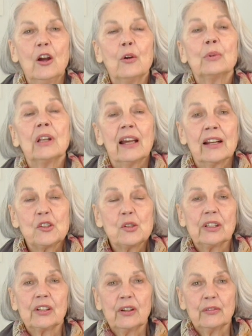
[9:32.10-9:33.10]
Well,
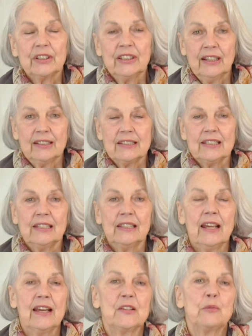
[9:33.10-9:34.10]
actually, COVID-19
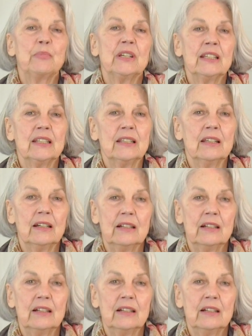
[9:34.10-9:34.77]
has been